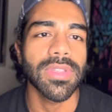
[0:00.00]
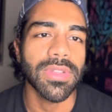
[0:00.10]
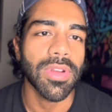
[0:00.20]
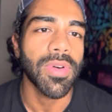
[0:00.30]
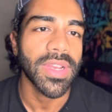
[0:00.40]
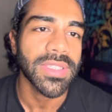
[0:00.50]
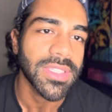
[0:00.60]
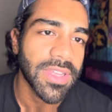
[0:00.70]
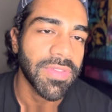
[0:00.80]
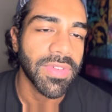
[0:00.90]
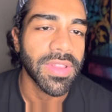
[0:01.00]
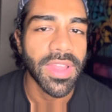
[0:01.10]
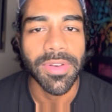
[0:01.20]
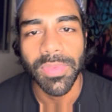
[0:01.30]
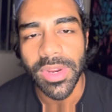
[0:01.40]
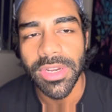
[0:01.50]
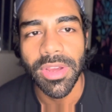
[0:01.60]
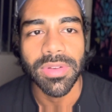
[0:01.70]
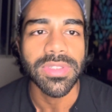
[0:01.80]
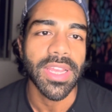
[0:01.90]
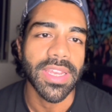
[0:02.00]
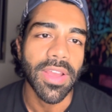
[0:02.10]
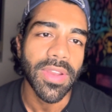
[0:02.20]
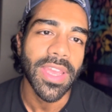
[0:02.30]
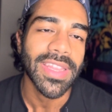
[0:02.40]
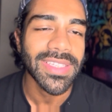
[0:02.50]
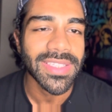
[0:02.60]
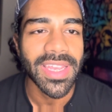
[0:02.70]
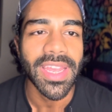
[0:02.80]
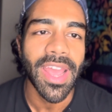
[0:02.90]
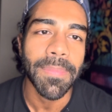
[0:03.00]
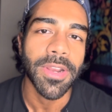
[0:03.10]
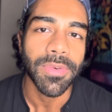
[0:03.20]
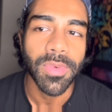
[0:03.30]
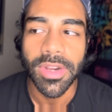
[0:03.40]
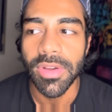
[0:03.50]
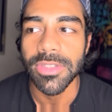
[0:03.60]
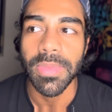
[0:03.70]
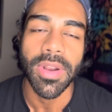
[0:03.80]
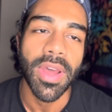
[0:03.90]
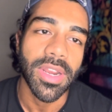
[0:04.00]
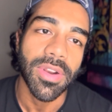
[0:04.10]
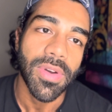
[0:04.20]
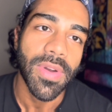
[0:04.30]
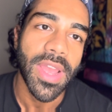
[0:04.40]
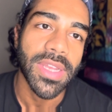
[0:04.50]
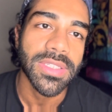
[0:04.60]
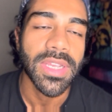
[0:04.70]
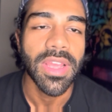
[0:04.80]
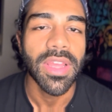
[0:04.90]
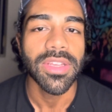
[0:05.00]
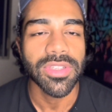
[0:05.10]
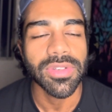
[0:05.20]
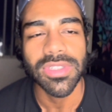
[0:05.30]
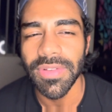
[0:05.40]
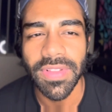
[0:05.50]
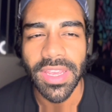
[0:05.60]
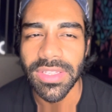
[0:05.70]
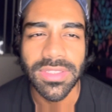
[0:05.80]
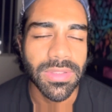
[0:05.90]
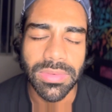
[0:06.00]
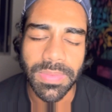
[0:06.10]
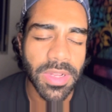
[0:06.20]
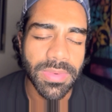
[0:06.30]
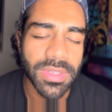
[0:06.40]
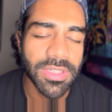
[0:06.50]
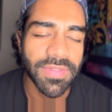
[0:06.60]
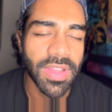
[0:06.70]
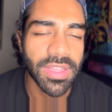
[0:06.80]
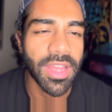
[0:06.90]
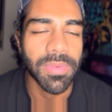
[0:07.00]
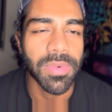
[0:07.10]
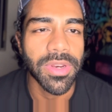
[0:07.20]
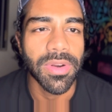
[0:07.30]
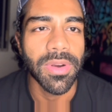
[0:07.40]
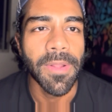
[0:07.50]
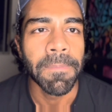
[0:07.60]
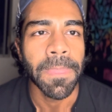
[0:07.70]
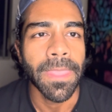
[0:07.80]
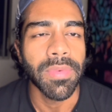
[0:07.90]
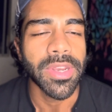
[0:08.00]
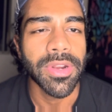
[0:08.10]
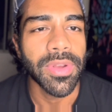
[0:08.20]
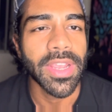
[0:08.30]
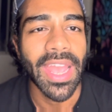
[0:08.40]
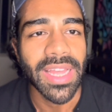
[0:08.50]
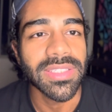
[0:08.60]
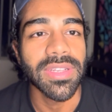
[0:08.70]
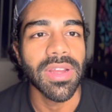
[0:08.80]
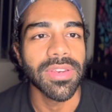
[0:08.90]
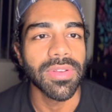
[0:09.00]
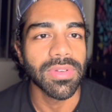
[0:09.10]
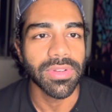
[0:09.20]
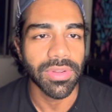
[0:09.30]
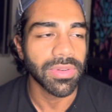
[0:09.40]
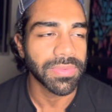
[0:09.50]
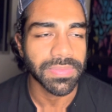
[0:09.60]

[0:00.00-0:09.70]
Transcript: OS is different than Windows. Like, okay, this thing can happen in Windows but not in OS. So stuff like this, small stuff like that, when you're doing hands-on, you'll